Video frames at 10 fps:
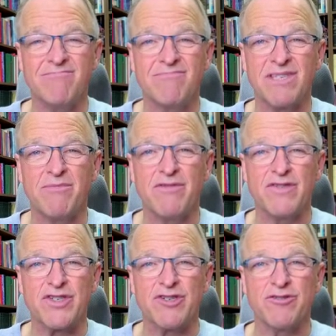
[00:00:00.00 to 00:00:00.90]
Some of
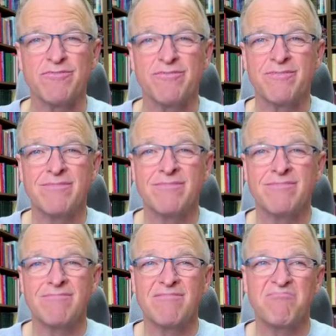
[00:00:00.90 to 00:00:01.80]
us are,
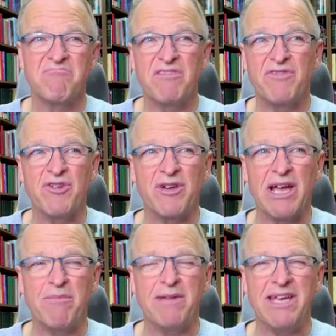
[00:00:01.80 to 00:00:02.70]
if you're
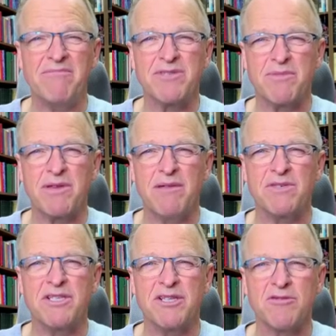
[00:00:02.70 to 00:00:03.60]
like me, sometimes a
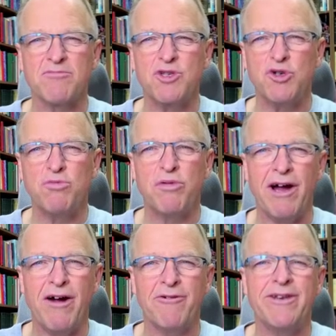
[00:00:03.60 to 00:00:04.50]
little too
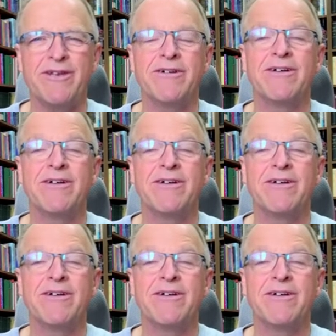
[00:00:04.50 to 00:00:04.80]
proud to